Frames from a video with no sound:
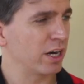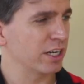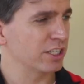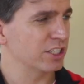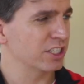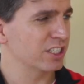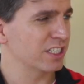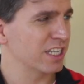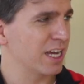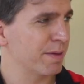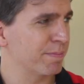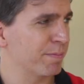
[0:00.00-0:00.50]
to
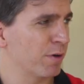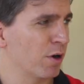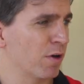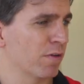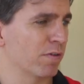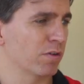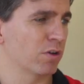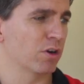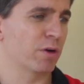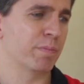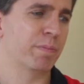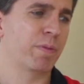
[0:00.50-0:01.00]
skip
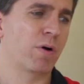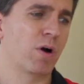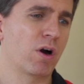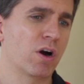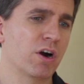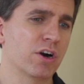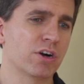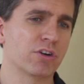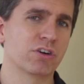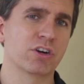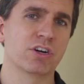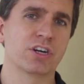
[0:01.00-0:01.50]
over a
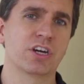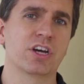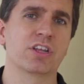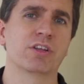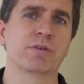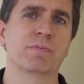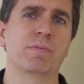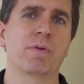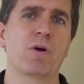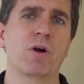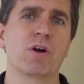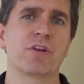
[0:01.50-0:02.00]
part or
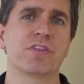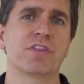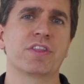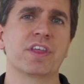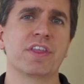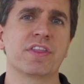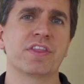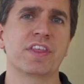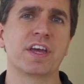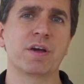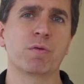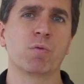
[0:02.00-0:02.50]
another part
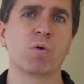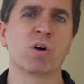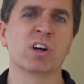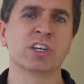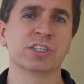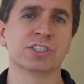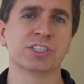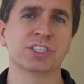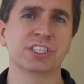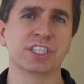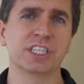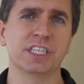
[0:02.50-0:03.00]
that they want
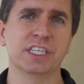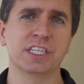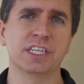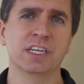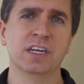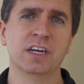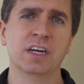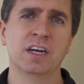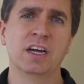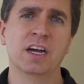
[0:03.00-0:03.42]
to see.